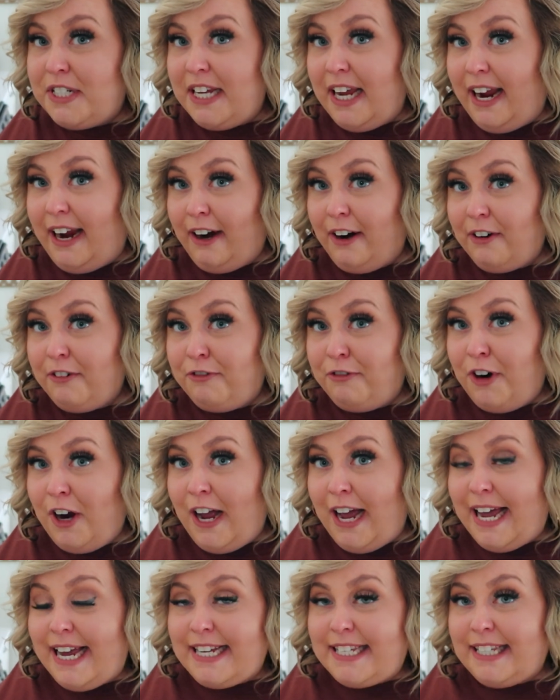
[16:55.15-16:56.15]
to air
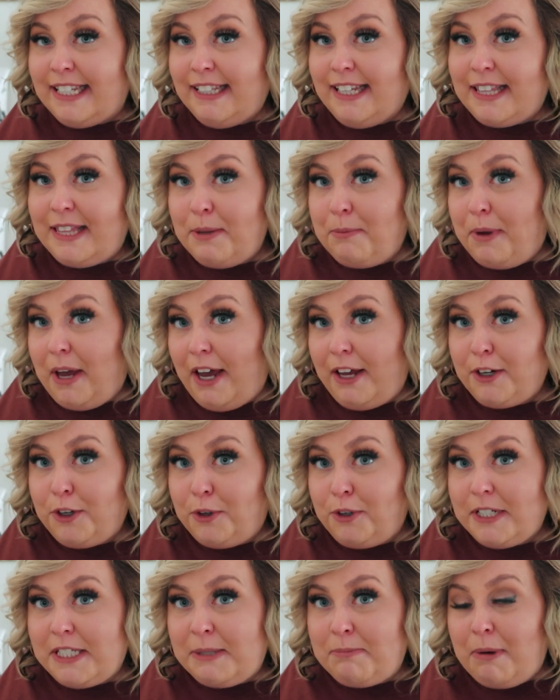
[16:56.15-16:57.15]
fry to let them kind of
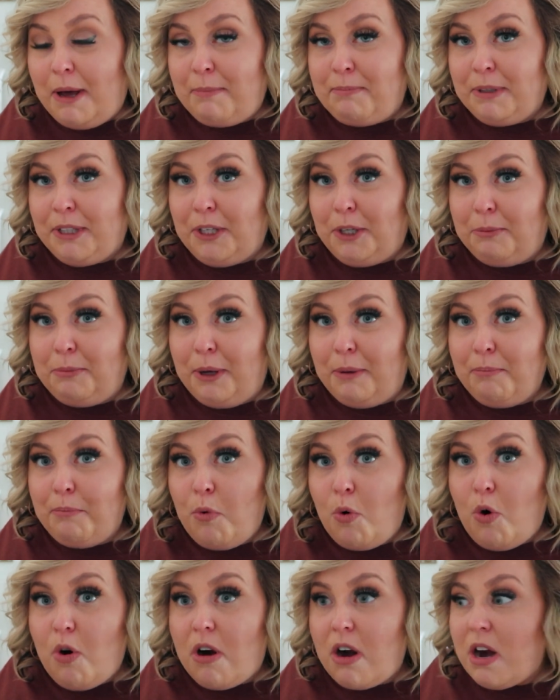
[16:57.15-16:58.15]
crisp up a little bit
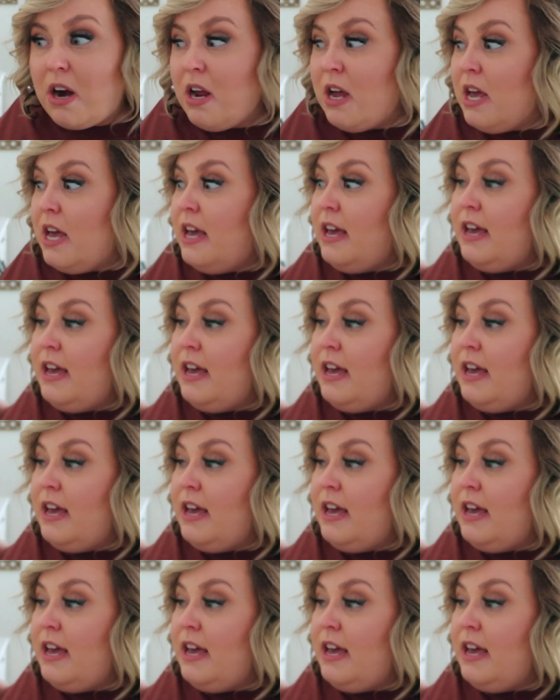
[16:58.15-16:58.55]
more,